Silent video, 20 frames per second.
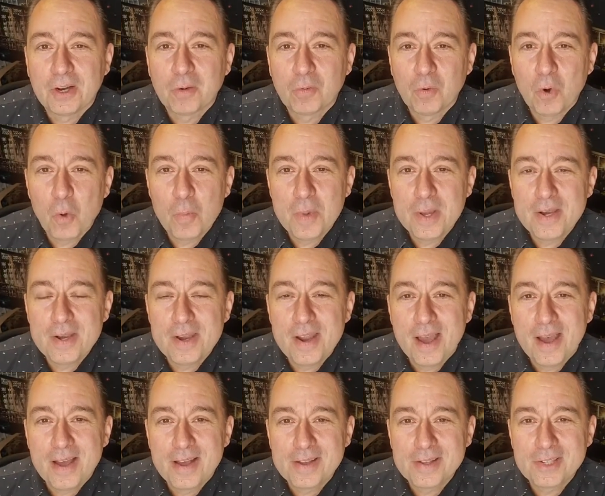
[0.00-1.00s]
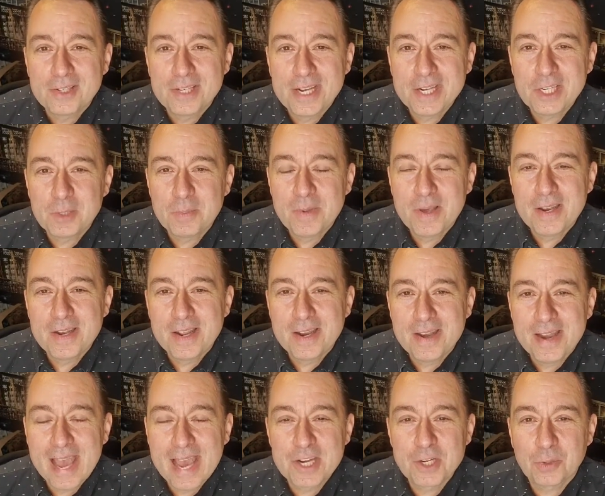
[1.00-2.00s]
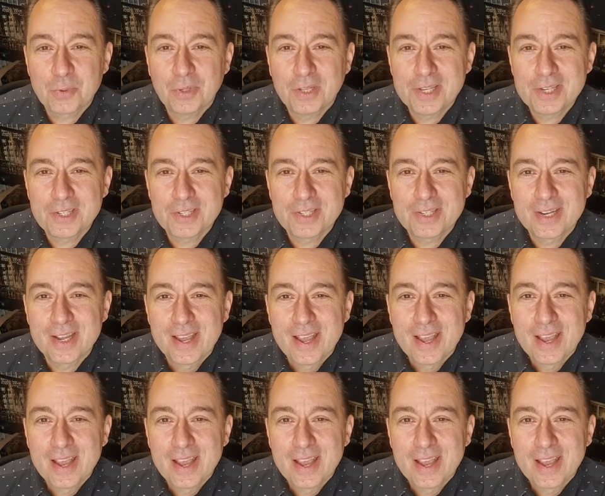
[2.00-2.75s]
a Roman statesman and naturalist,